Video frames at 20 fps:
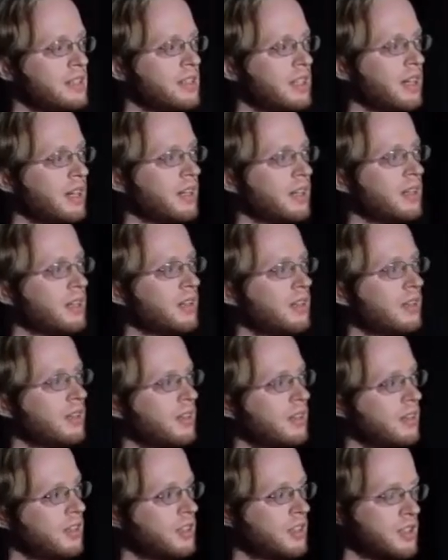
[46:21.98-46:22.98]
uh,
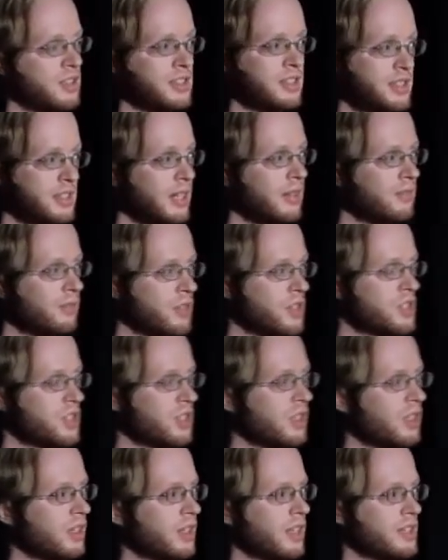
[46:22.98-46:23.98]
couldn't sit for
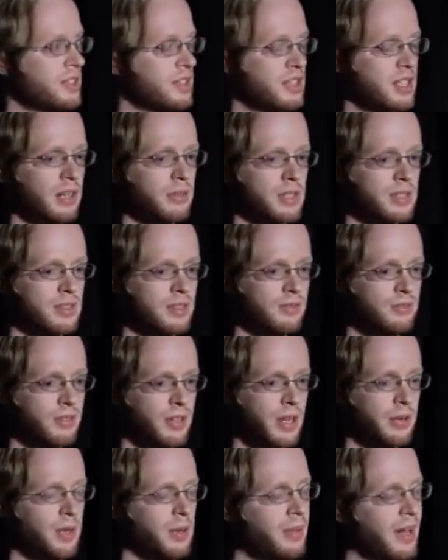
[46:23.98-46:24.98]
sure unless the chair was
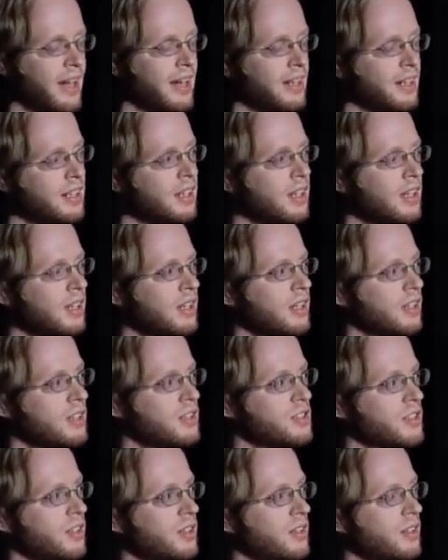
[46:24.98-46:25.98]
very well padded.
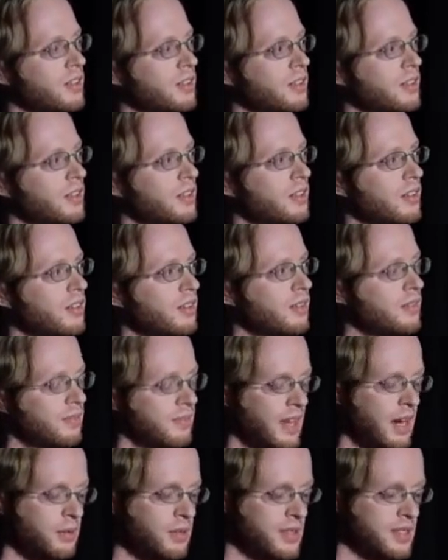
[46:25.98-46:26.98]
So
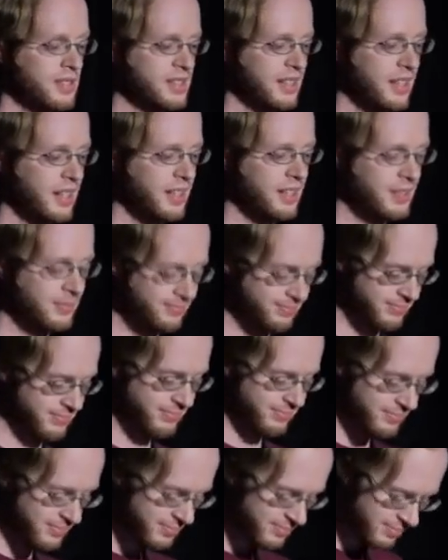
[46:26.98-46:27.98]
that was uh,
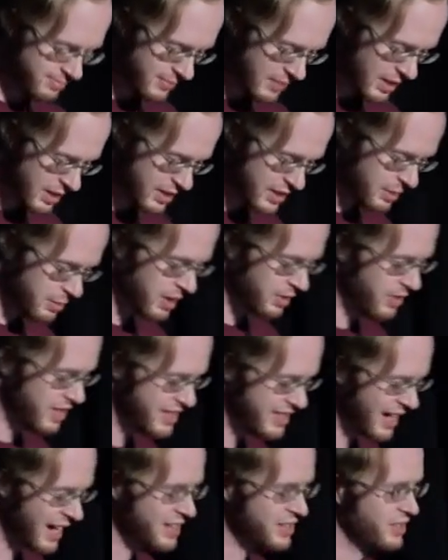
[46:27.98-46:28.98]
somewhat of a
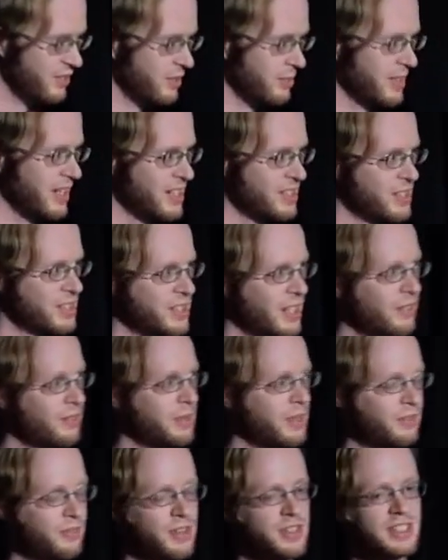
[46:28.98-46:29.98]
disaster for me. As you saw from
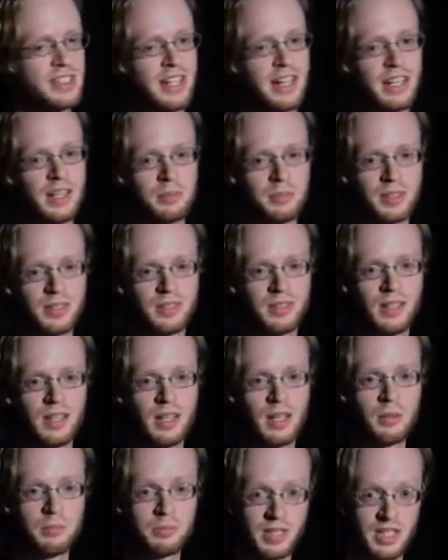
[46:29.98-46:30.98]
the first slide, I'm a
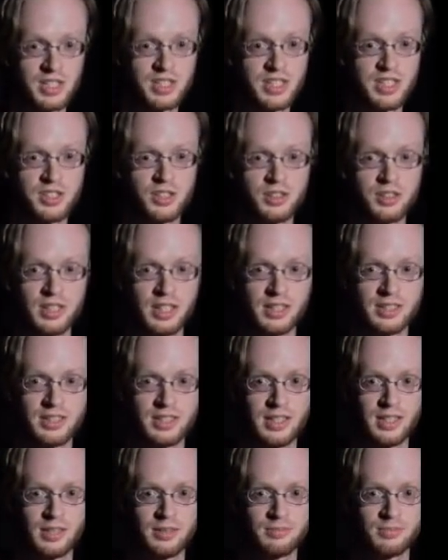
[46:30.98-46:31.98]
PhD student at
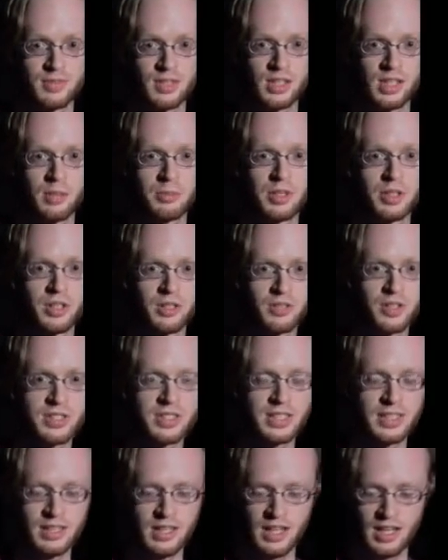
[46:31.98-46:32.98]
uh, Columbia
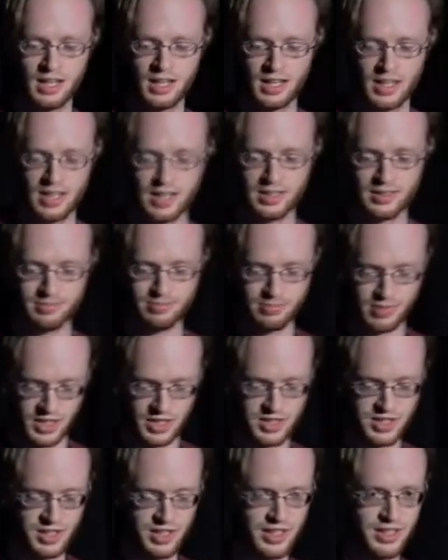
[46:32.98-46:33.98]
University, a
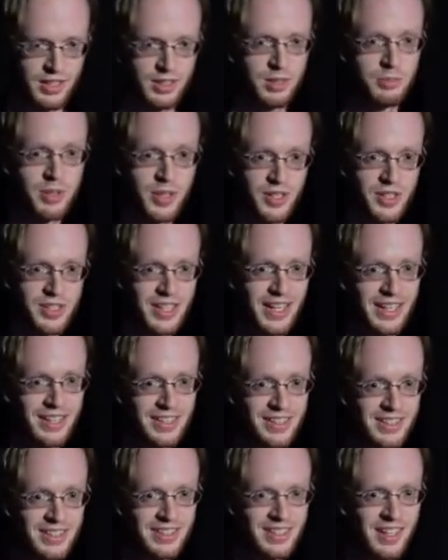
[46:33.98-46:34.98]
PhD in computer
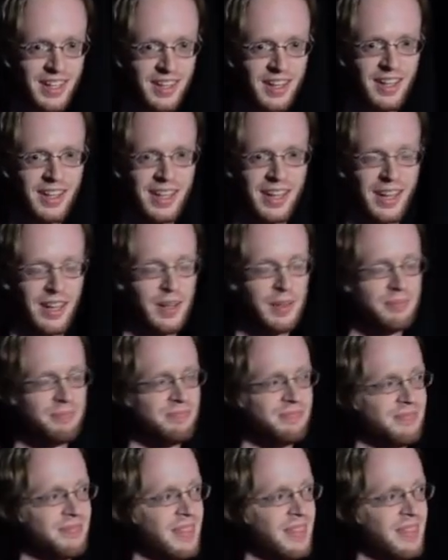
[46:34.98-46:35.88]
science. Um,